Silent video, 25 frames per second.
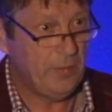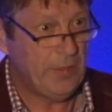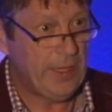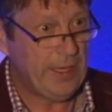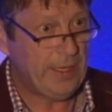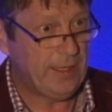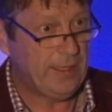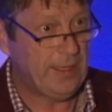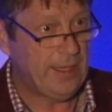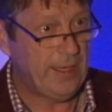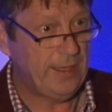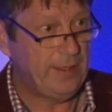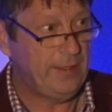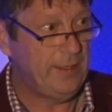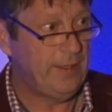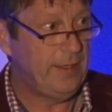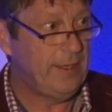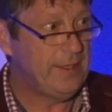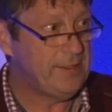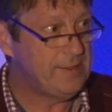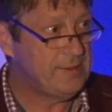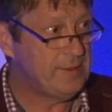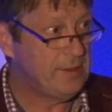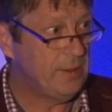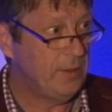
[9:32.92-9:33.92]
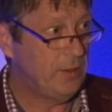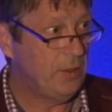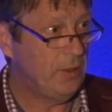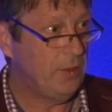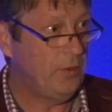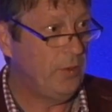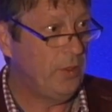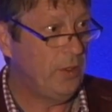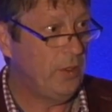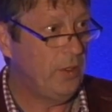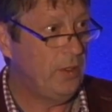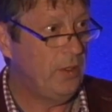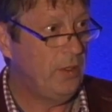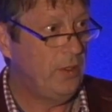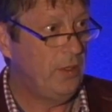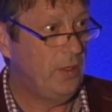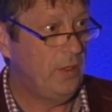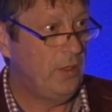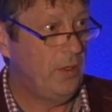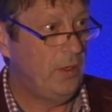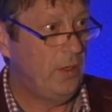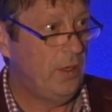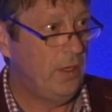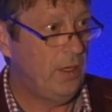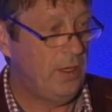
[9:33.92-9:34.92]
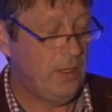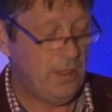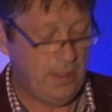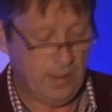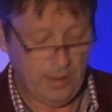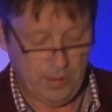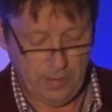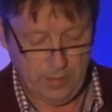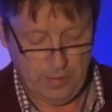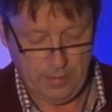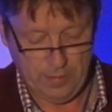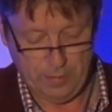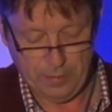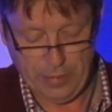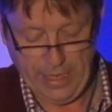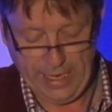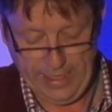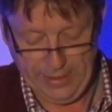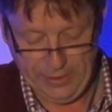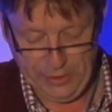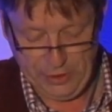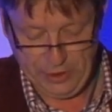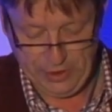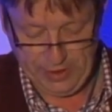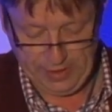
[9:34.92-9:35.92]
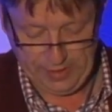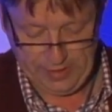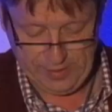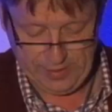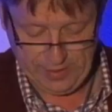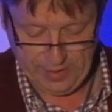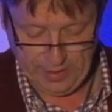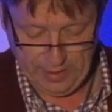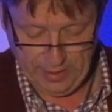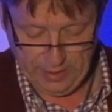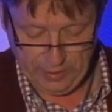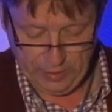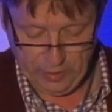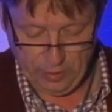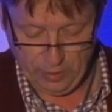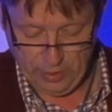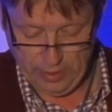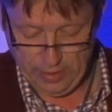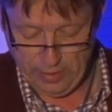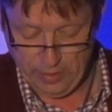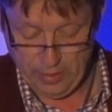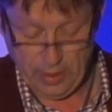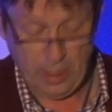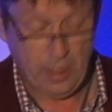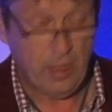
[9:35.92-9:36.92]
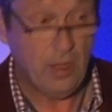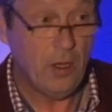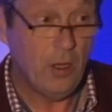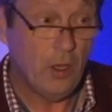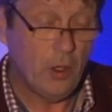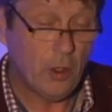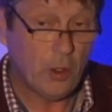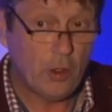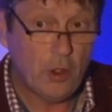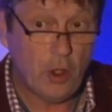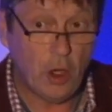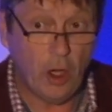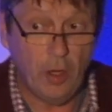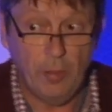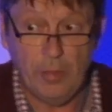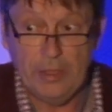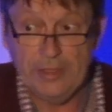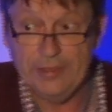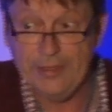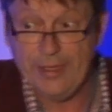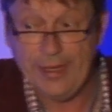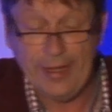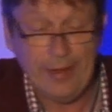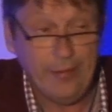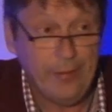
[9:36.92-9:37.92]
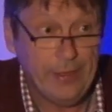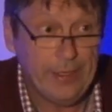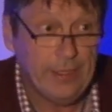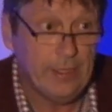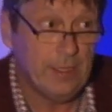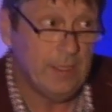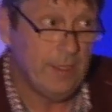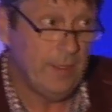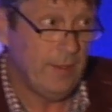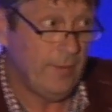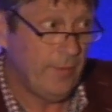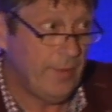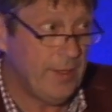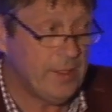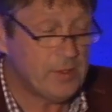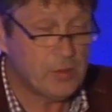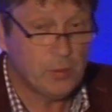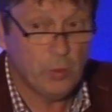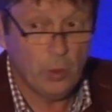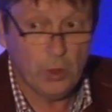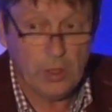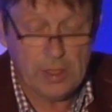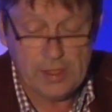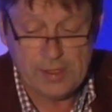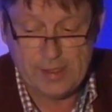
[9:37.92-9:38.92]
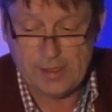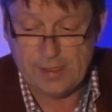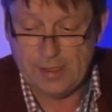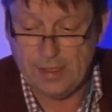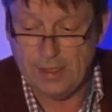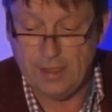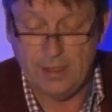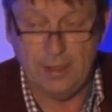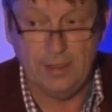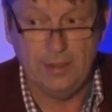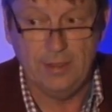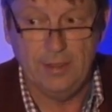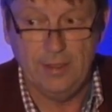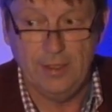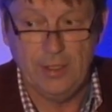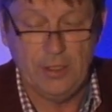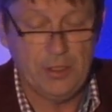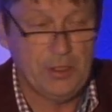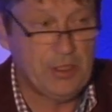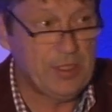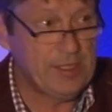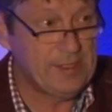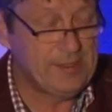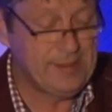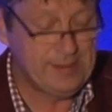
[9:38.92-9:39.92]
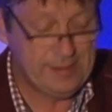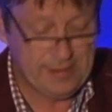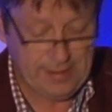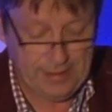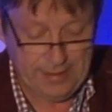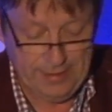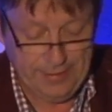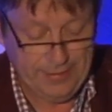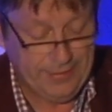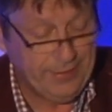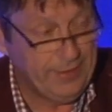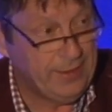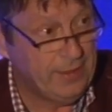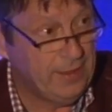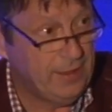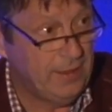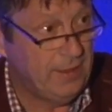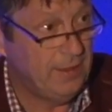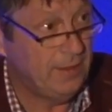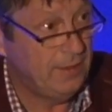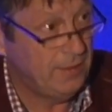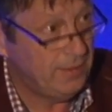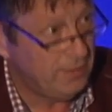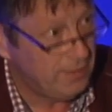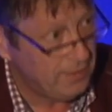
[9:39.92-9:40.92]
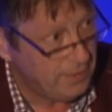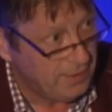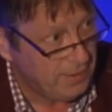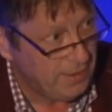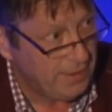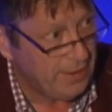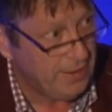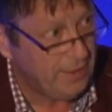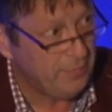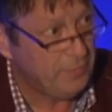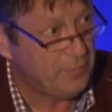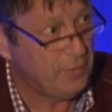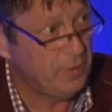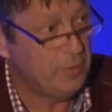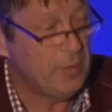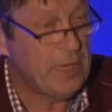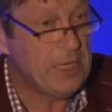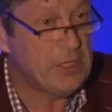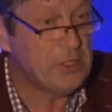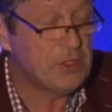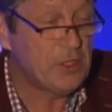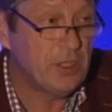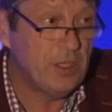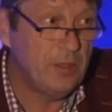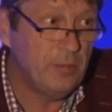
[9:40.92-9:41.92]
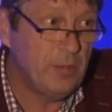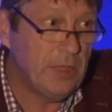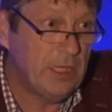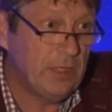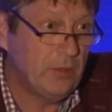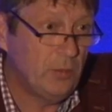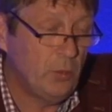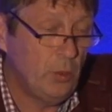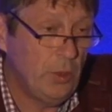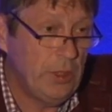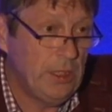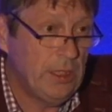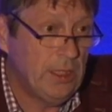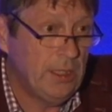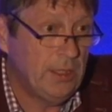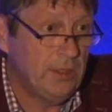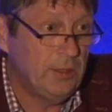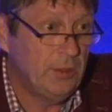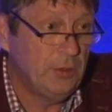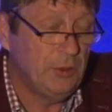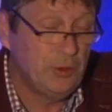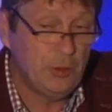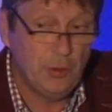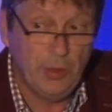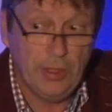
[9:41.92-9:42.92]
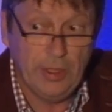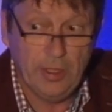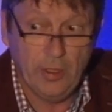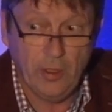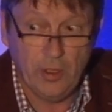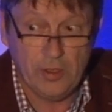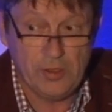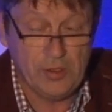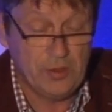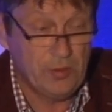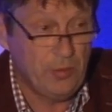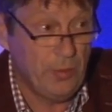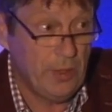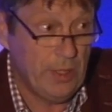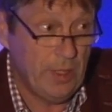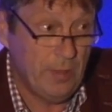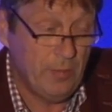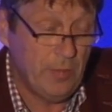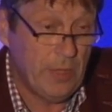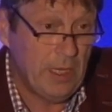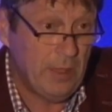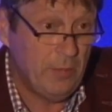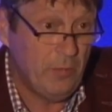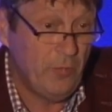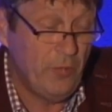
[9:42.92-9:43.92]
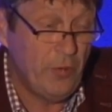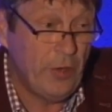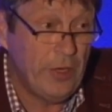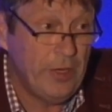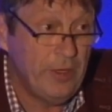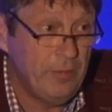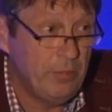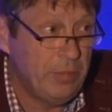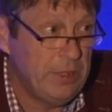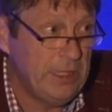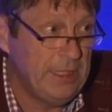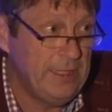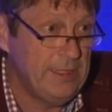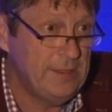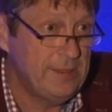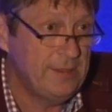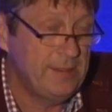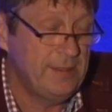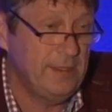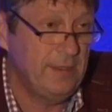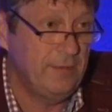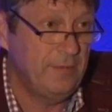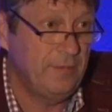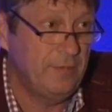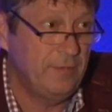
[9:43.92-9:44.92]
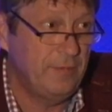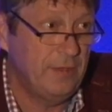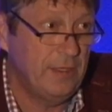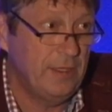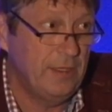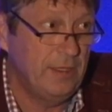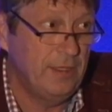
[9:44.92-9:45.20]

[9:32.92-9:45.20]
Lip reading: they can listen on the pages to our commentary. This was just an information about we are doing Austria. I'm very pleased if